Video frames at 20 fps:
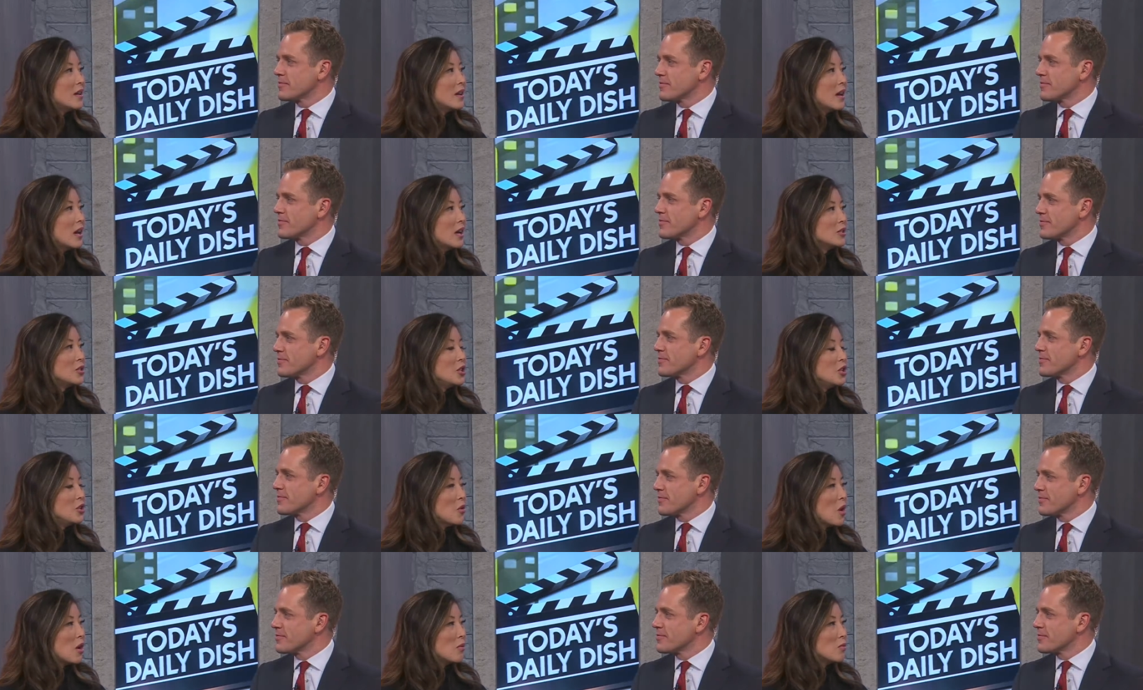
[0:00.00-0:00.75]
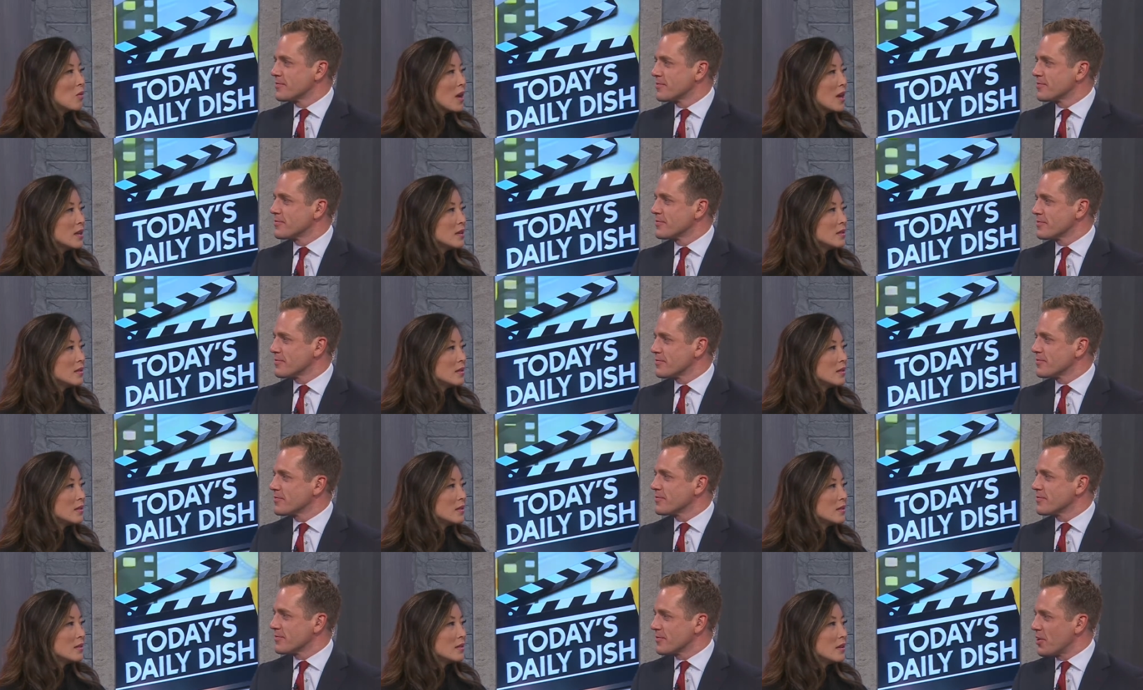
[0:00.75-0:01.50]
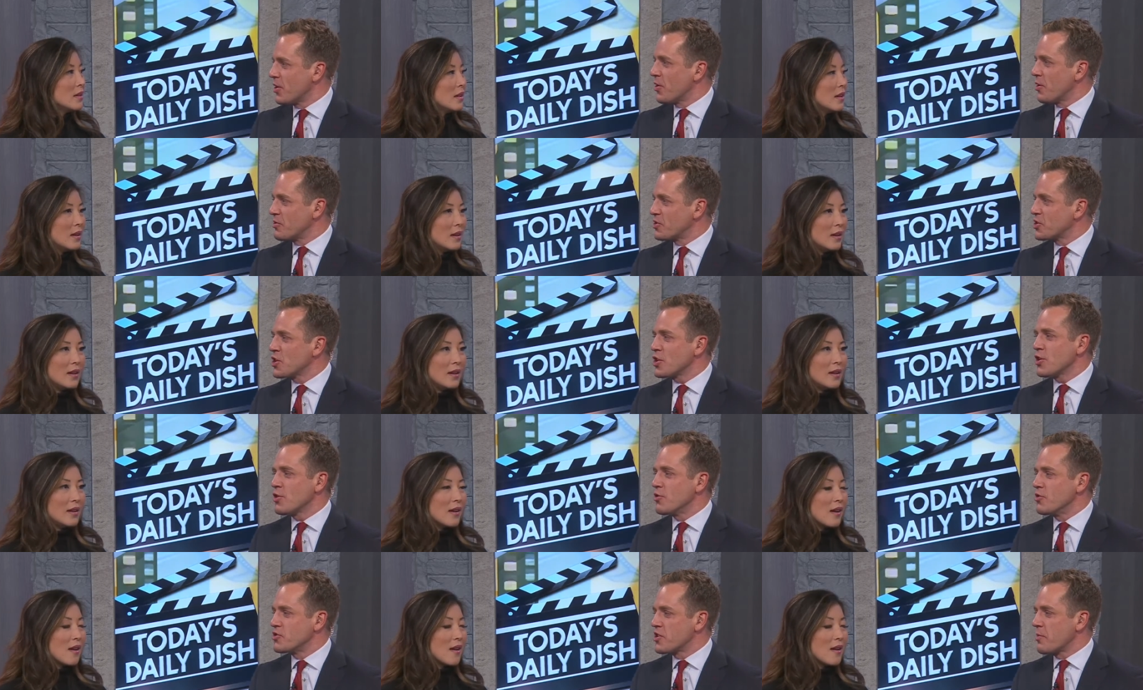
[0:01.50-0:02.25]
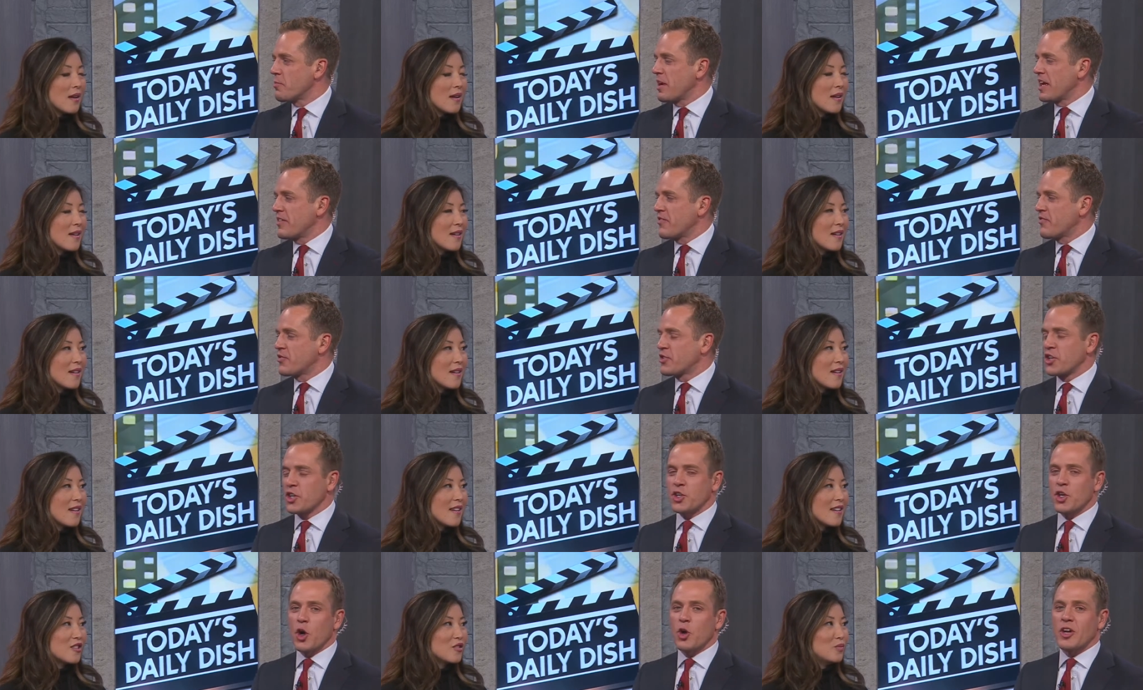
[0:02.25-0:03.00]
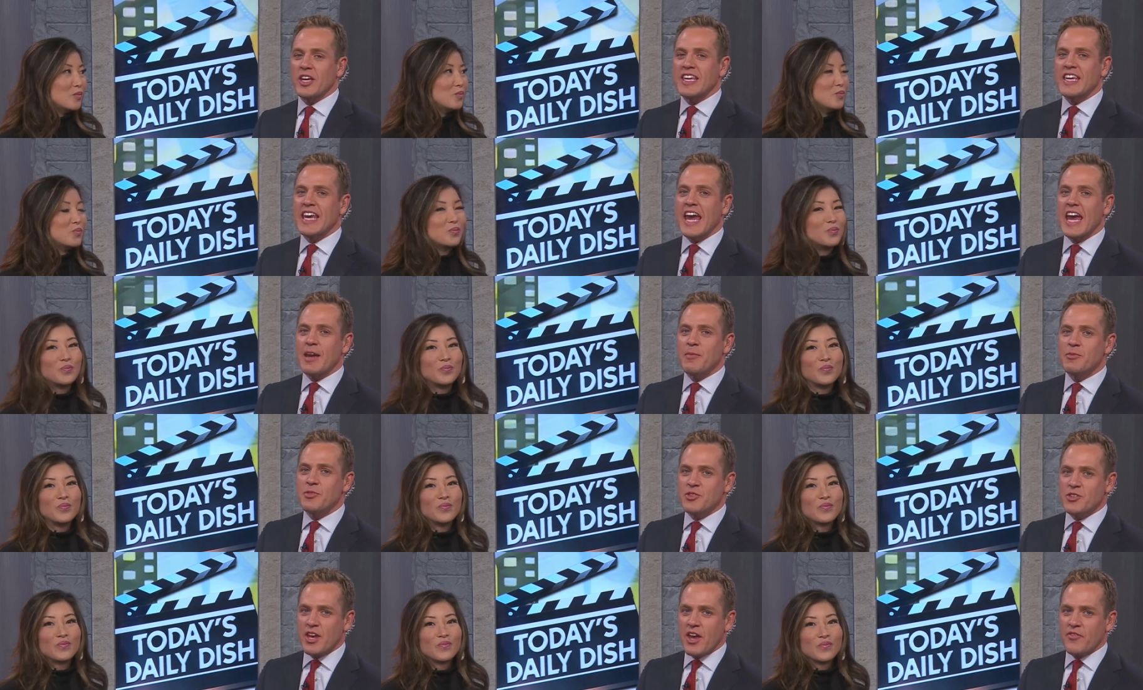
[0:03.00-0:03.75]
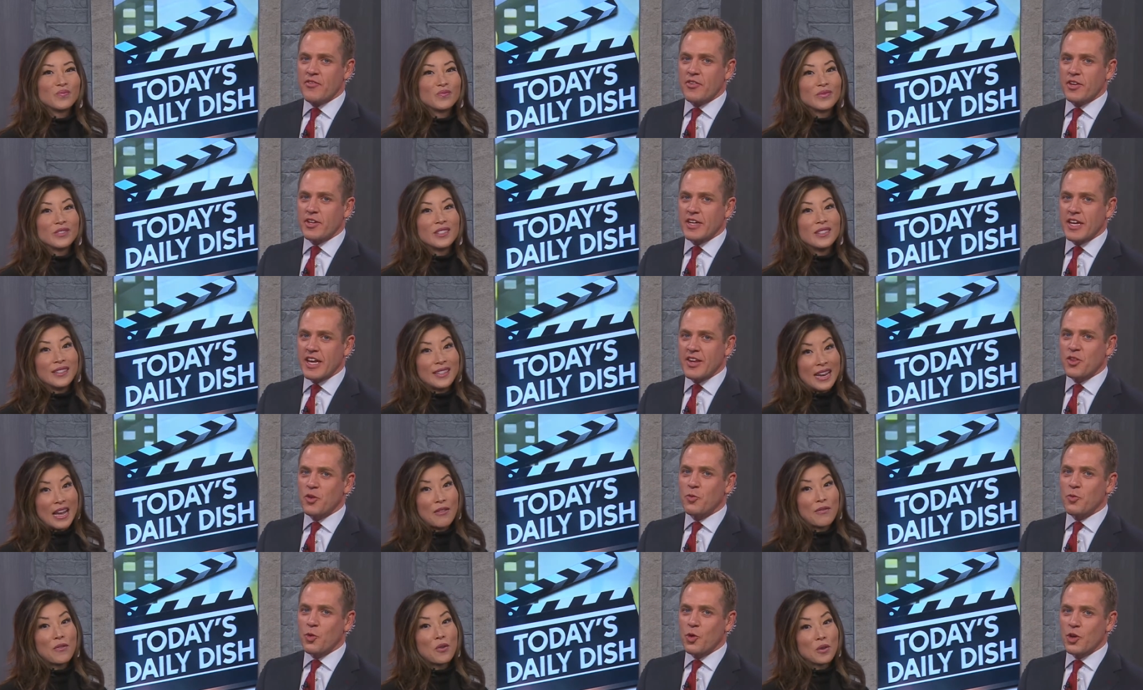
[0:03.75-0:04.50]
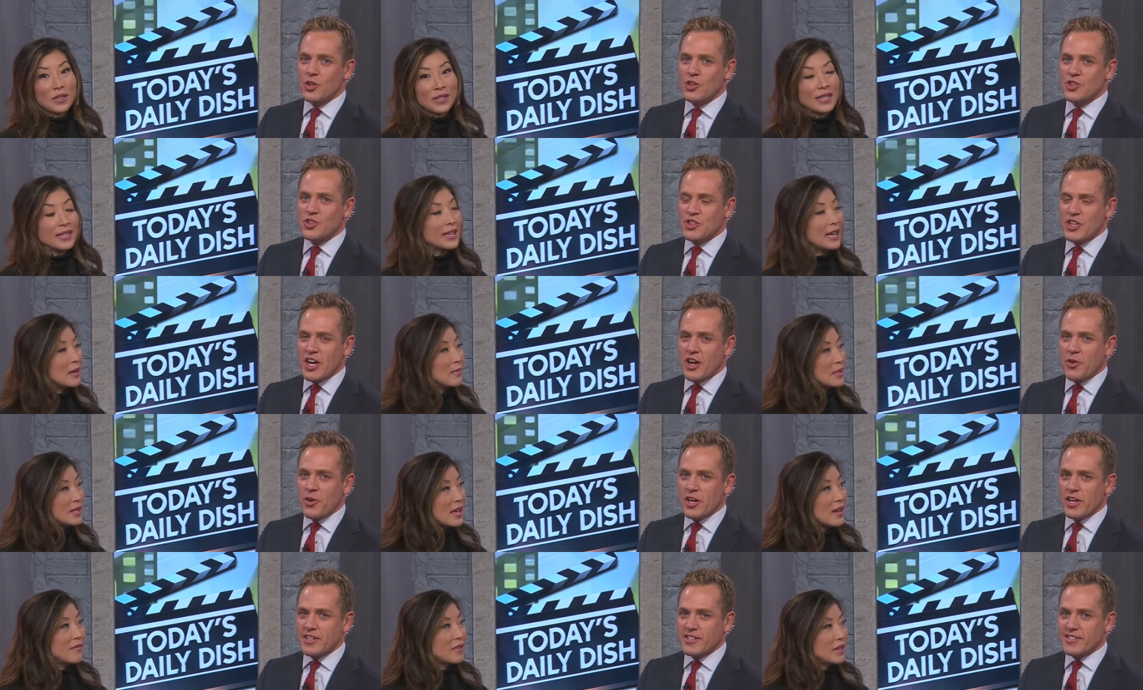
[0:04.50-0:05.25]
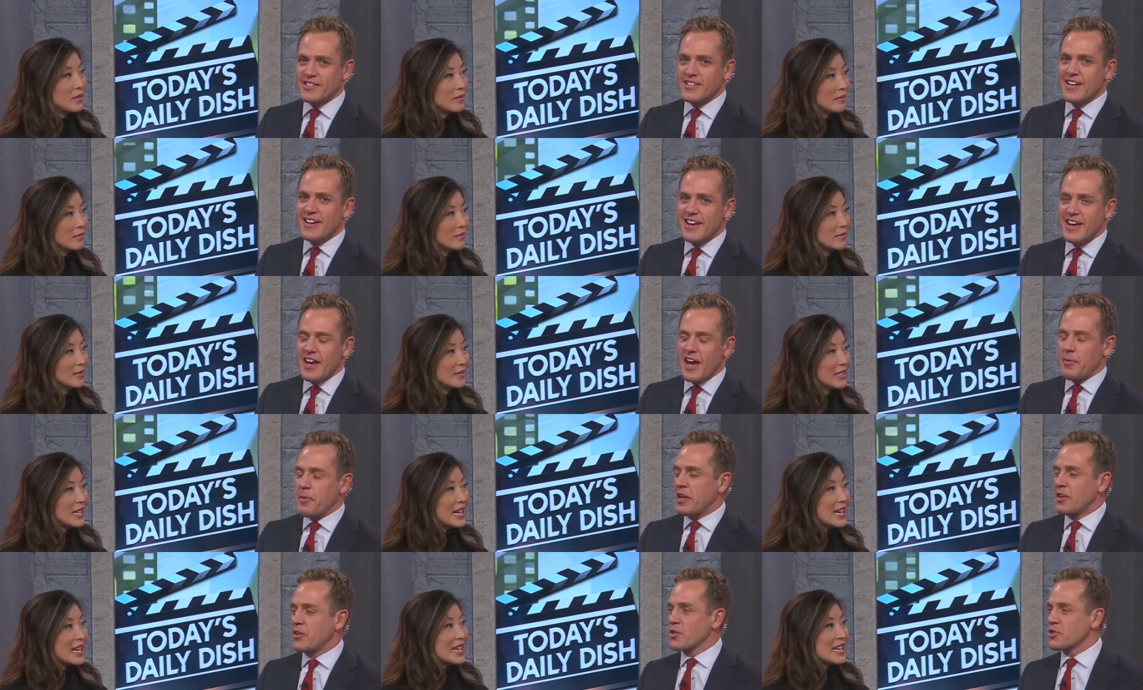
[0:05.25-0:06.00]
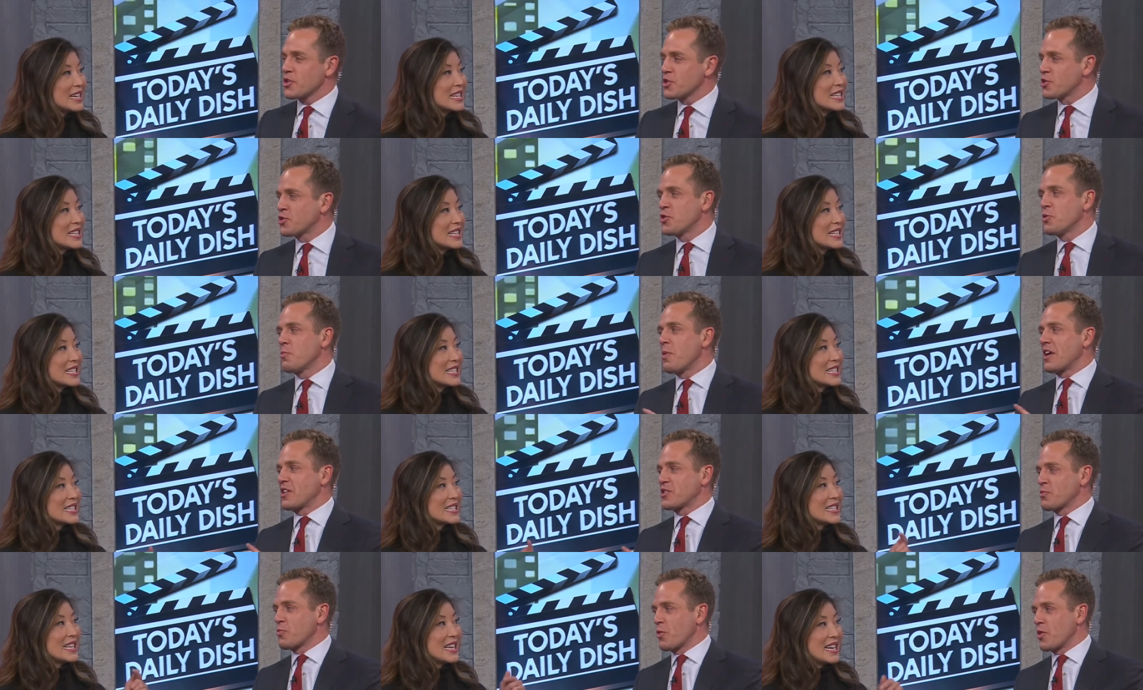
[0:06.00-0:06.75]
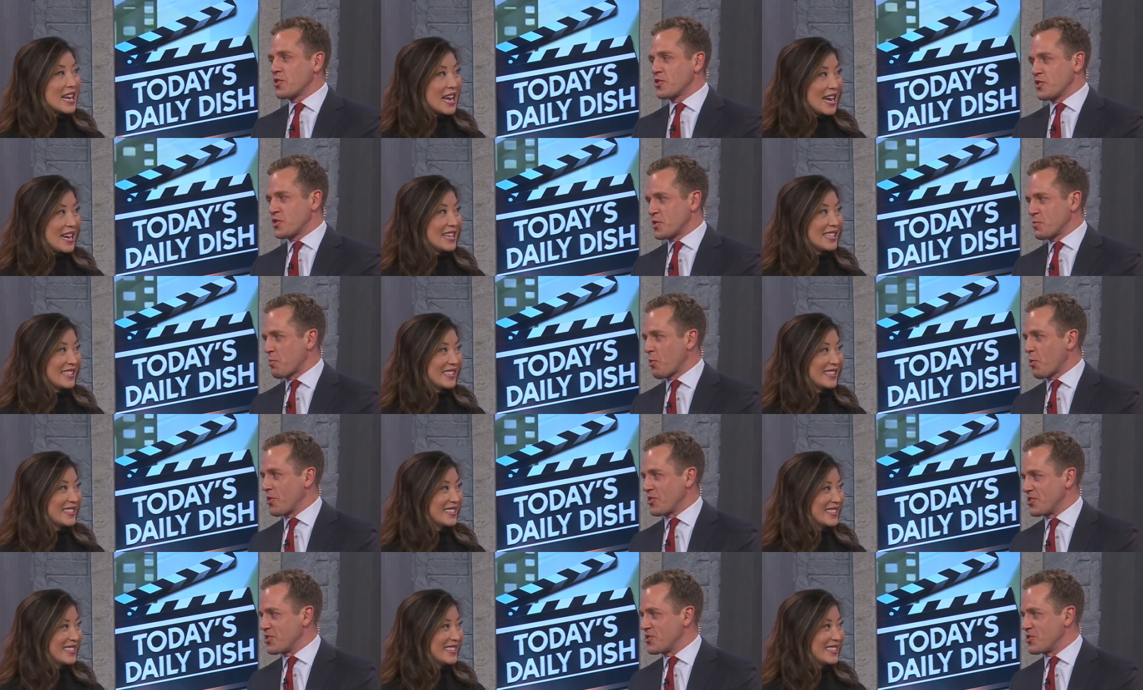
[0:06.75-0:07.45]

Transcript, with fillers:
Speaker 1: uh, two home runs.
Speaker 2: Oh, it was huge. I mean, to go to Game Seven in yeah, the World Series. I mean, those are the two best tonight. words in sports